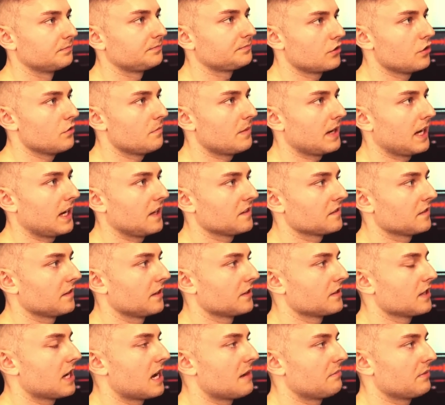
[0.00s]
2 panes on the
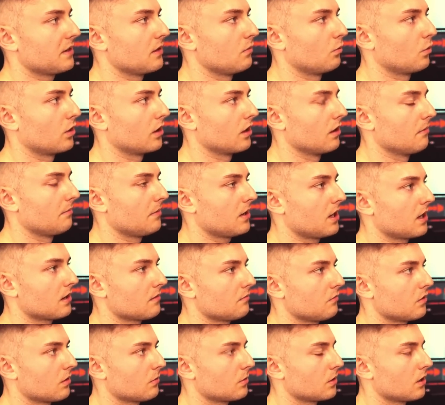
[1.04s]
top and 1 on the
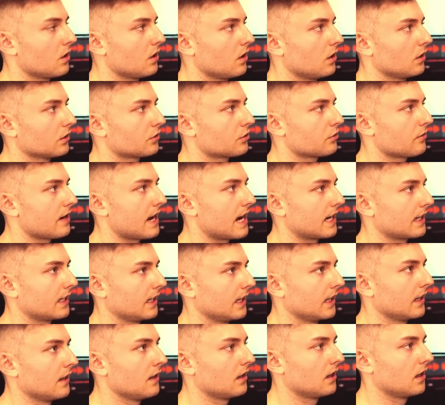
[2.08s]
bottom where we're all
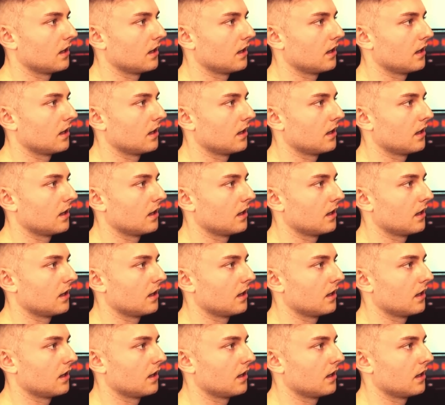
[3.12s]
tracking